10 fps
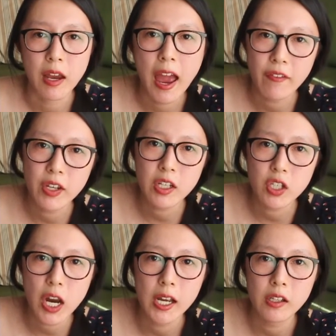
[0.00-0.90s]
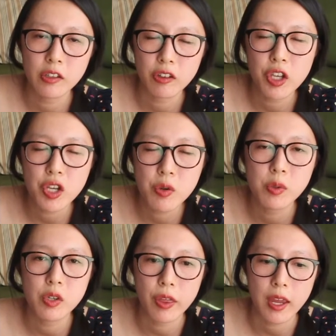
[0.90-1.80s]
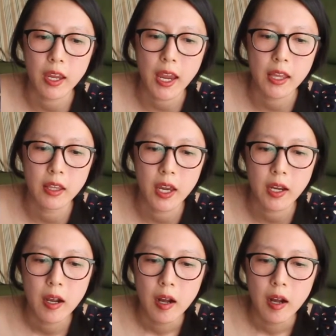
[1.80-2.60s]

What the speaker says: Having a child is a huge thing, and like